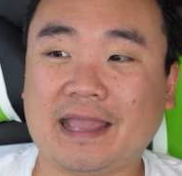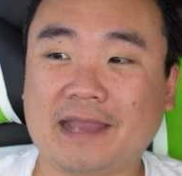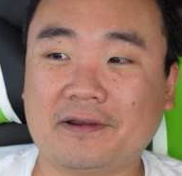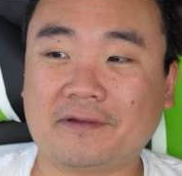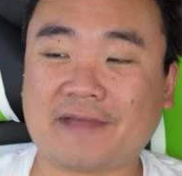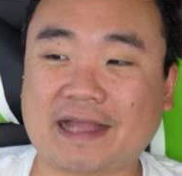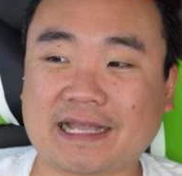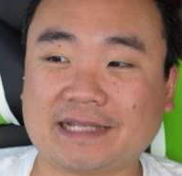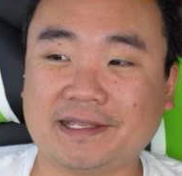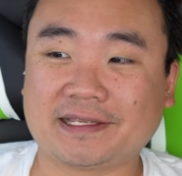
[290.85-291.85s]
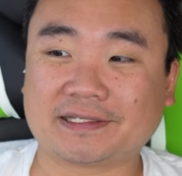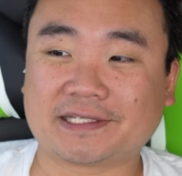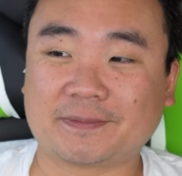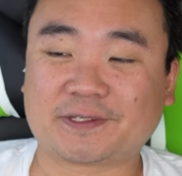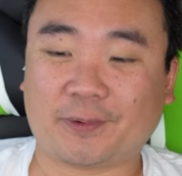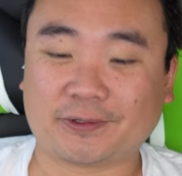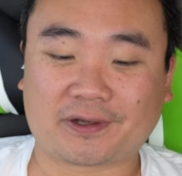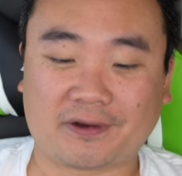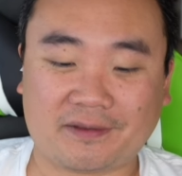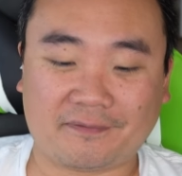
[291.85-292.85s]
And you know, in fact, I think some
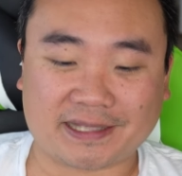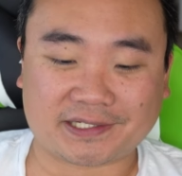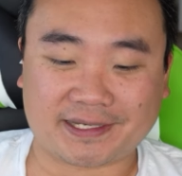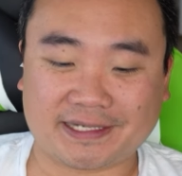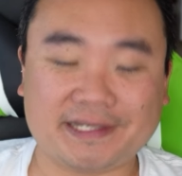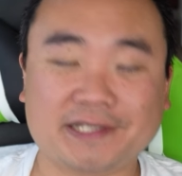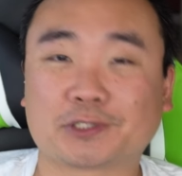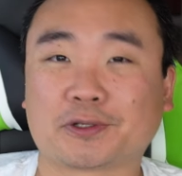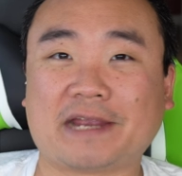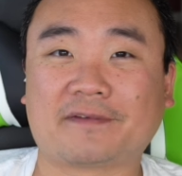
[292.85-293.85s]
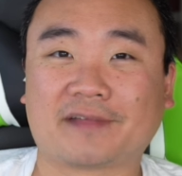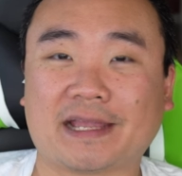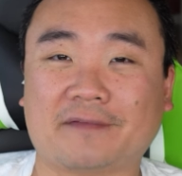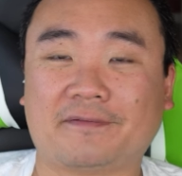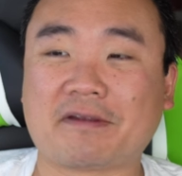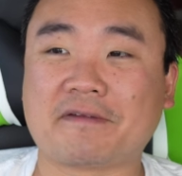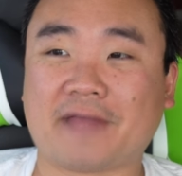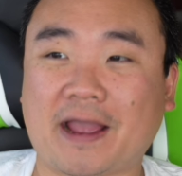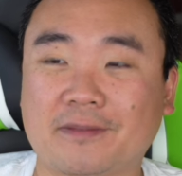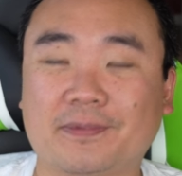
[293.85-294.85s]
sports card investor didn't he trade for like a very
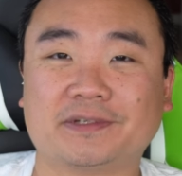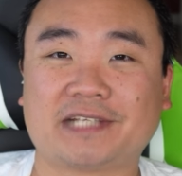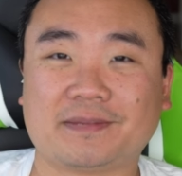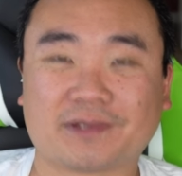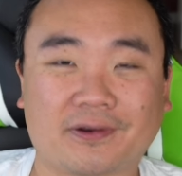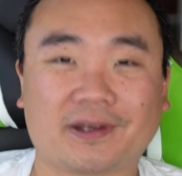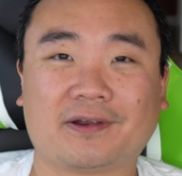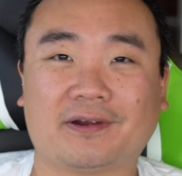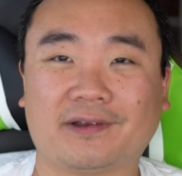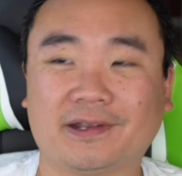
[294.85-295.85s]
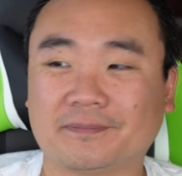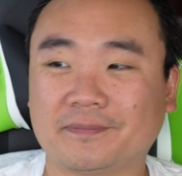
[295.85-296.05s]
valuable James Harden card?